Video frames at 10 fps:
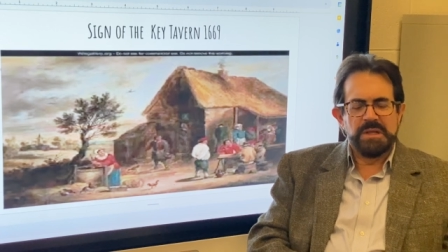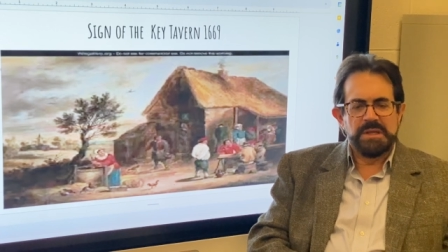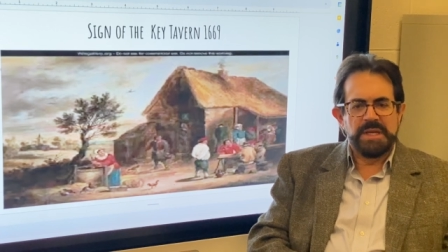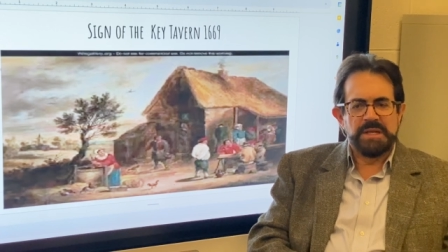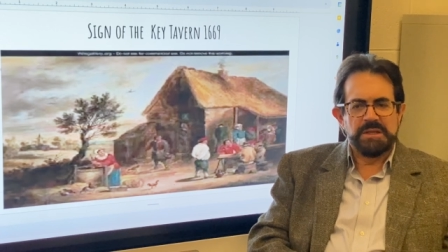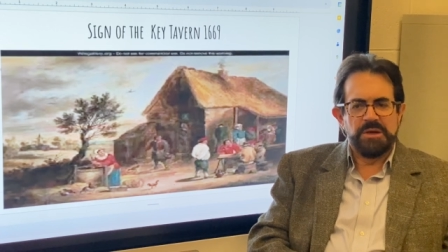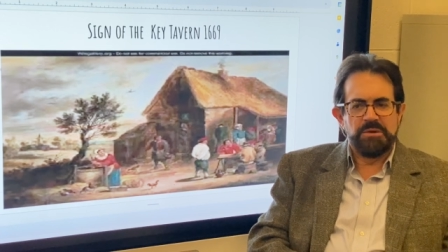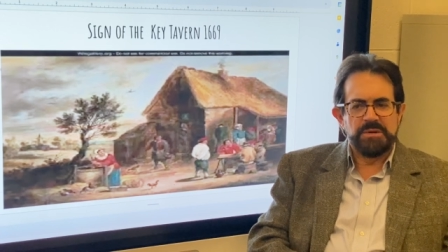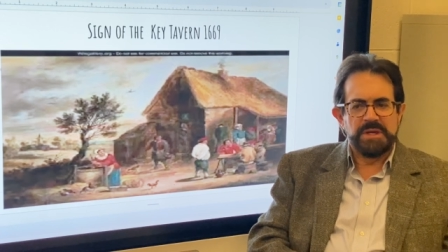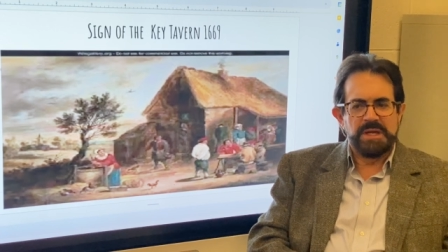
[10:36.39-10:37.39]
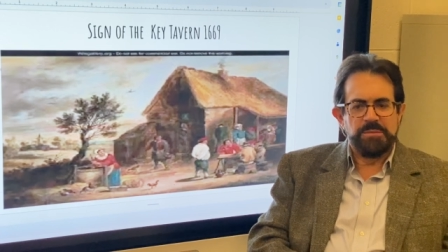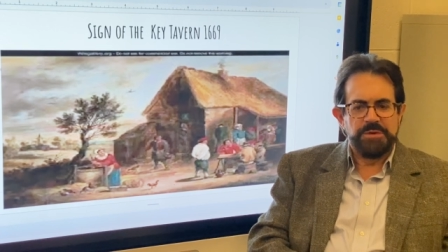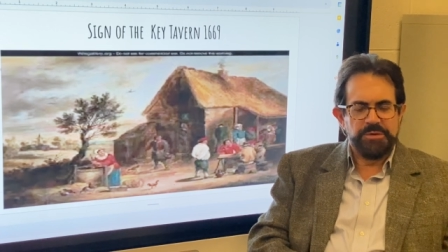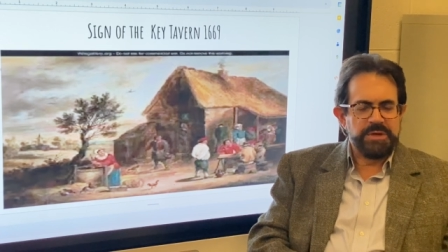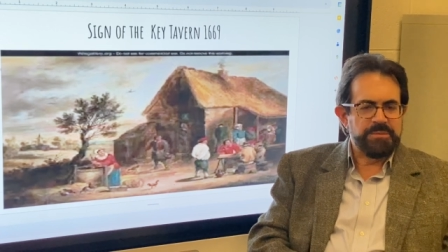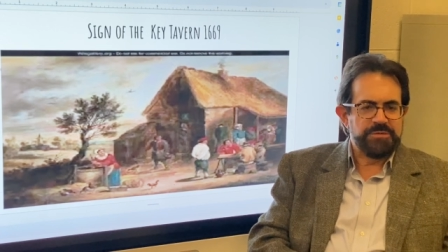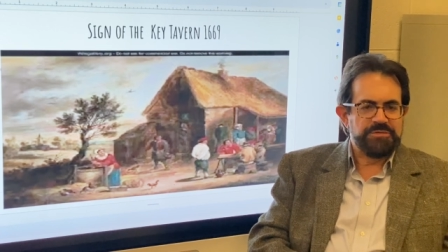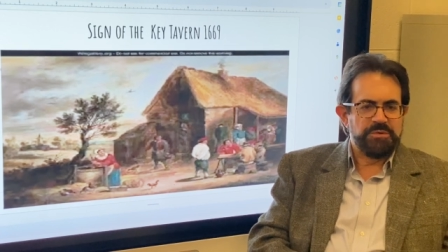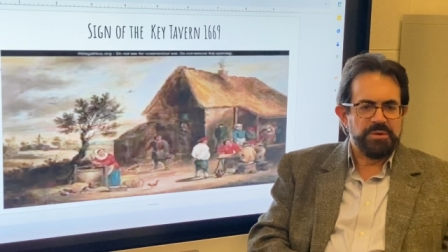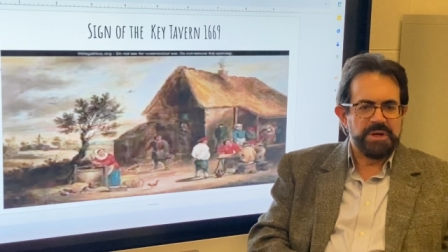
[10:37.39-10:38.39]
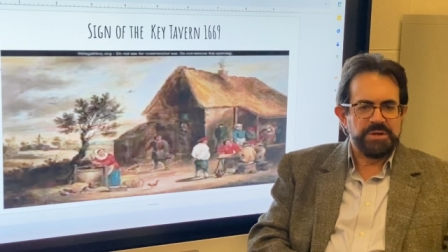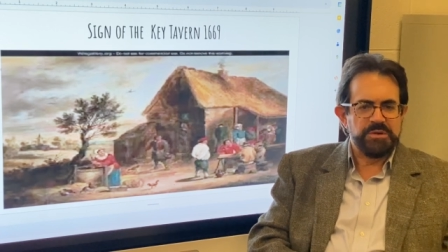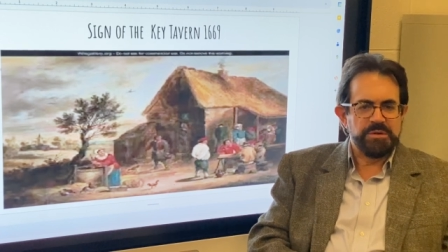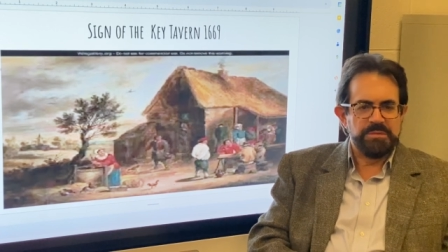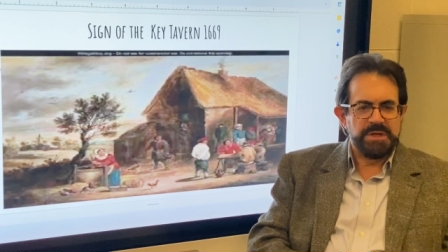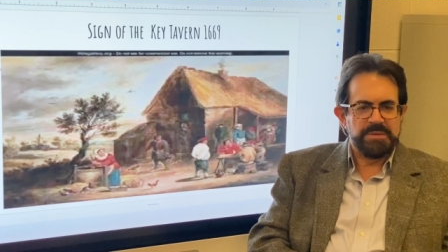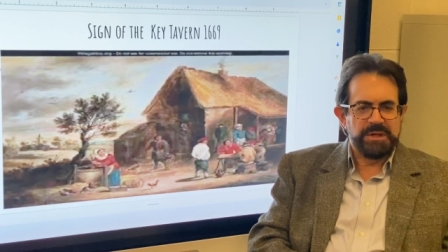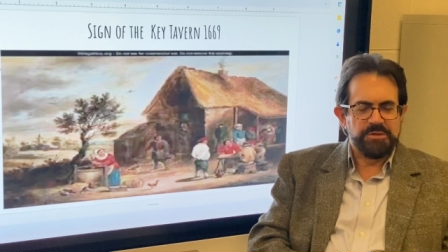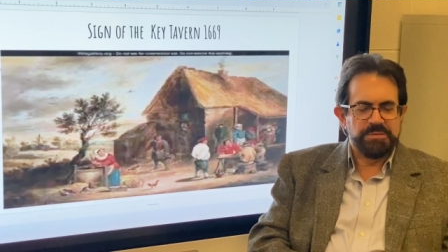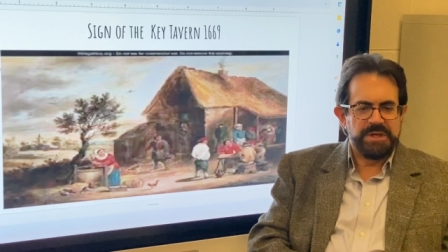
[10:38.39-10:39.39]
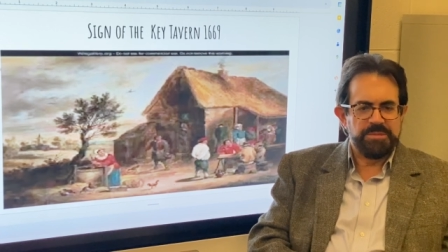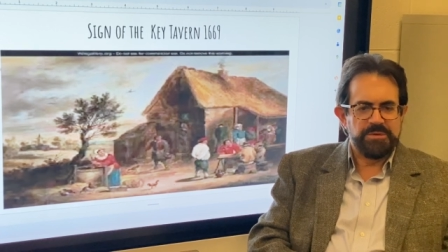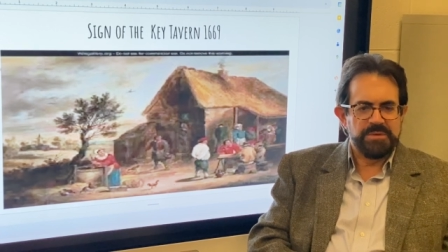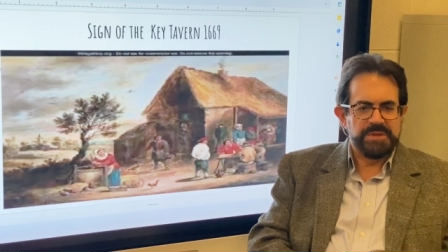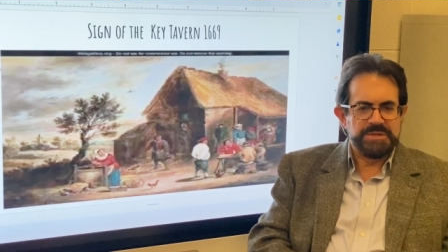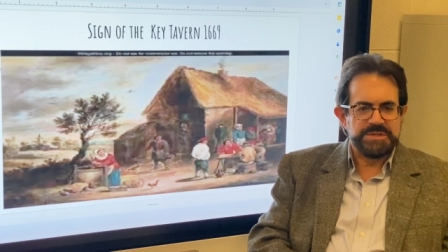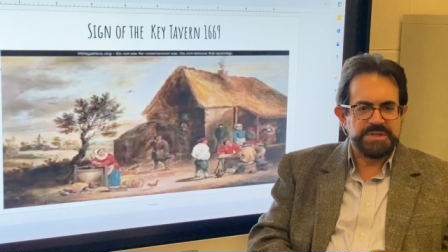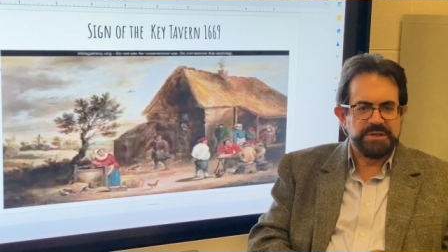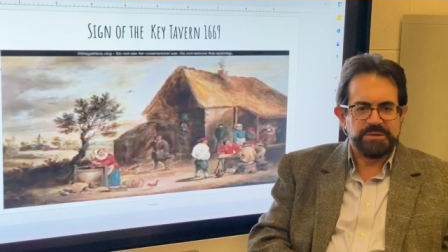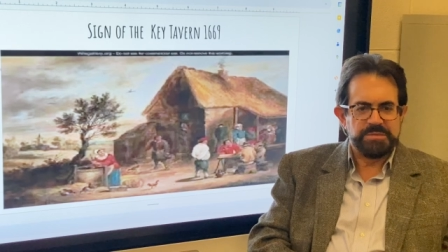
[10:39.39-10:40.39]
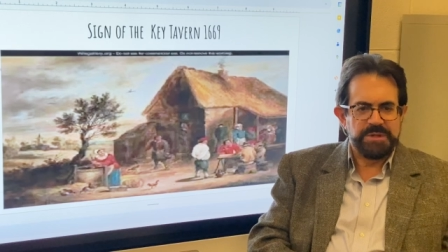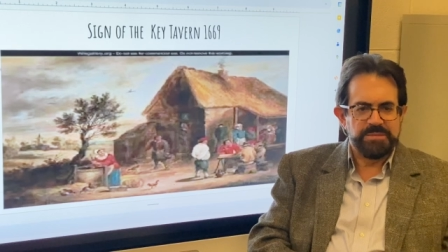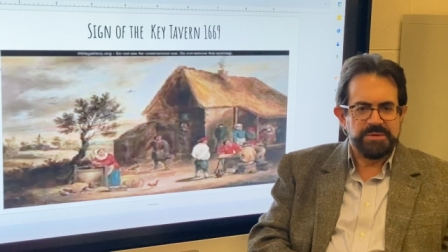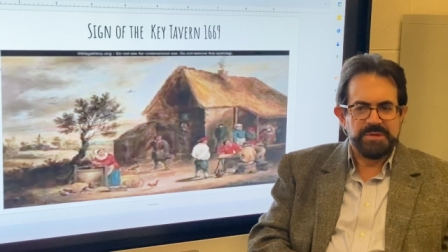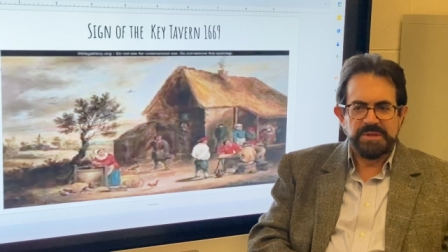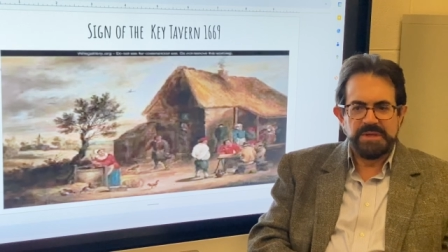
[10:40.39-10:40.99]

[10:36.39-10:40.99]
let alone a building before, and you can meet other people and see other people.